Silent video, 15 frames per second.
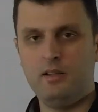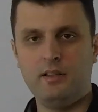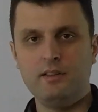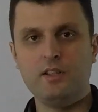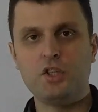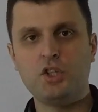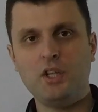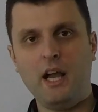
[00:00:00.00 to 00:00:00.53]

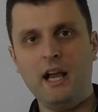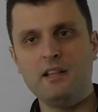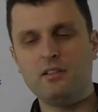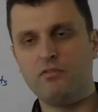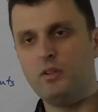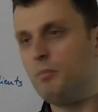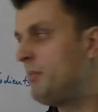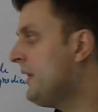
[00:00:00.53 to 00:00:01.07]
the size
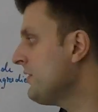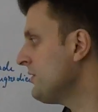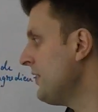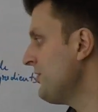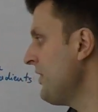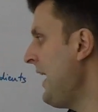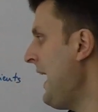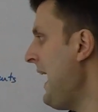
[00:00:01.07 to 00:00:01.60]
of the
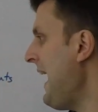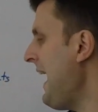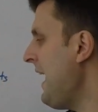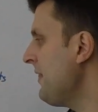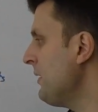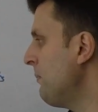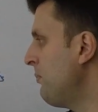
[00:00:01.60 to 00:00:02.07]
business and the